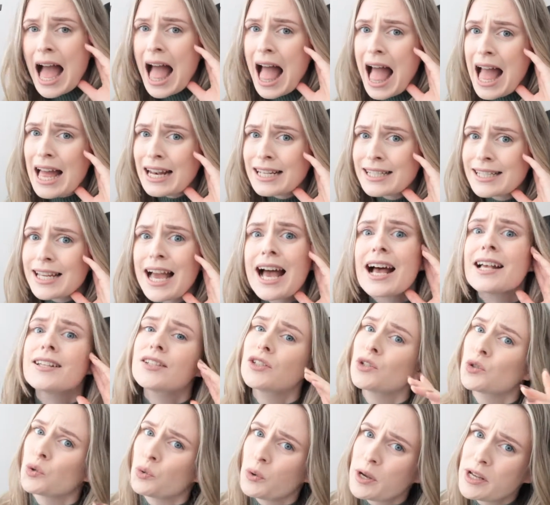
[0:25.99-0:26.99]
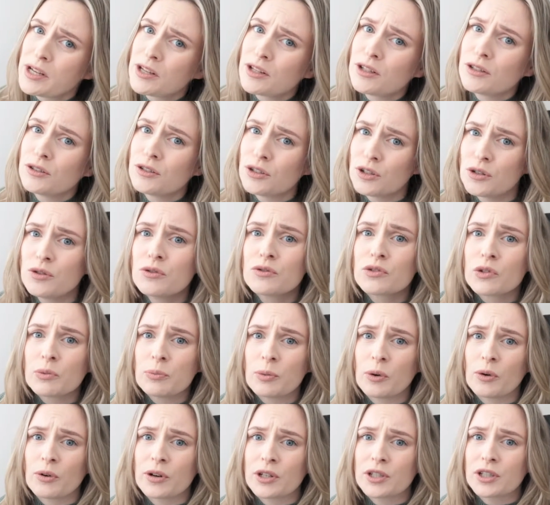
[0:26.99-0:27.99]
And as Twinkl news
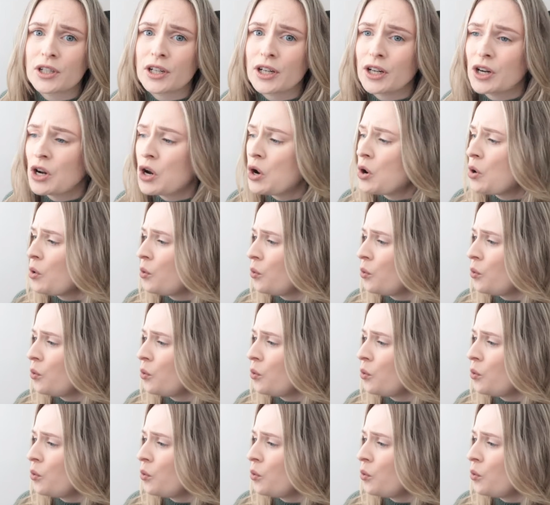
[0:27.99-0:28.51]
reporter,